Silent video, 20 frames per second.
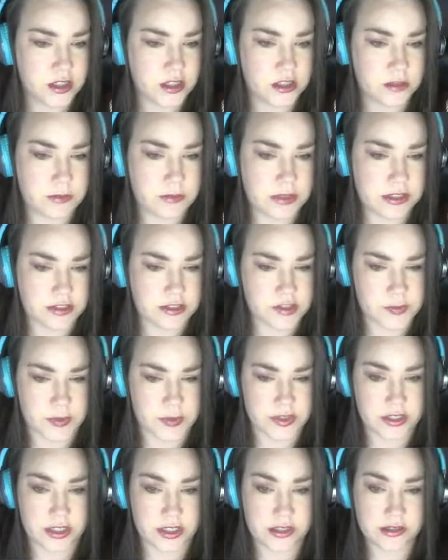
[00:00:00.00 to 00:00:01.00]
You make a
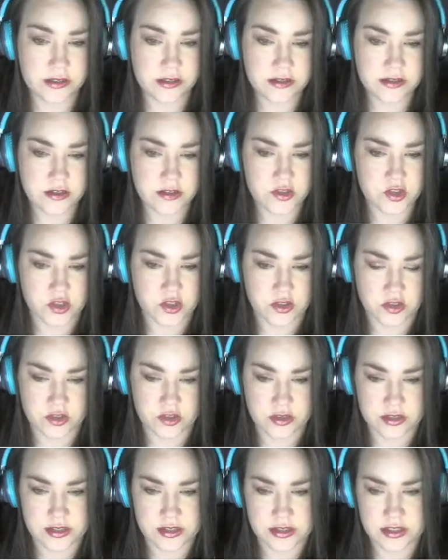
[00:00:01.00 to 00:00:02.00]
spontaneous
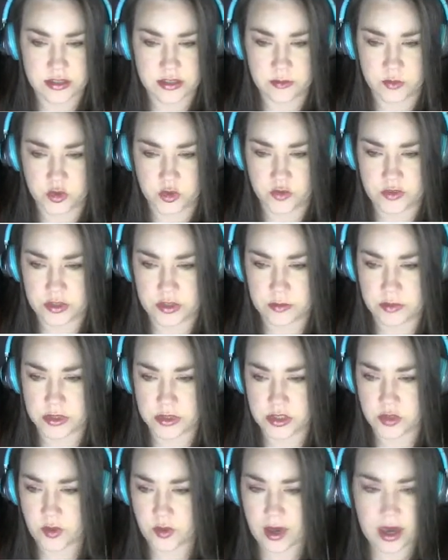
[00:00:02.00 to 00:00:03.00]
decision to see a movie,
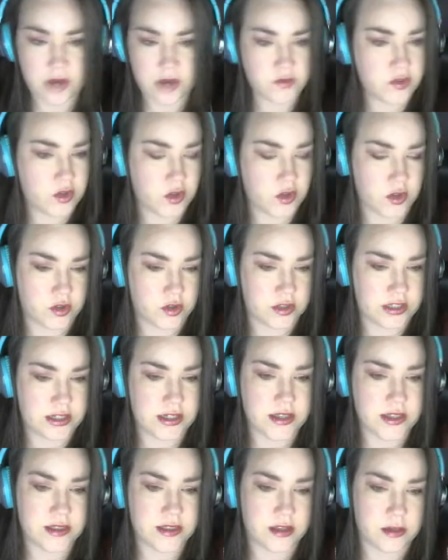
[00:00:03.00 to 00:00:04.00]
but you haven't heard
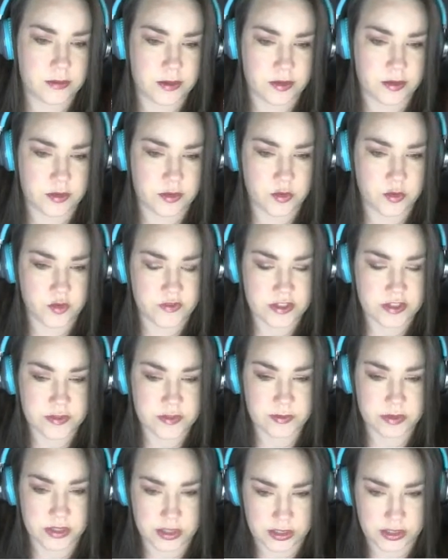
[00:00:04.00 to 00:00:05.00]
anything about the movie's
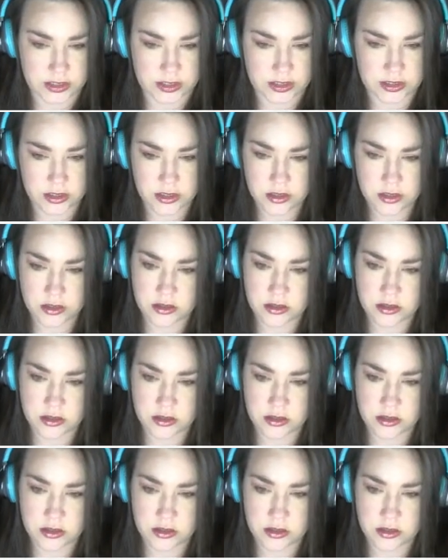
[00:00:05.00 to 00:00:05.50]
playing.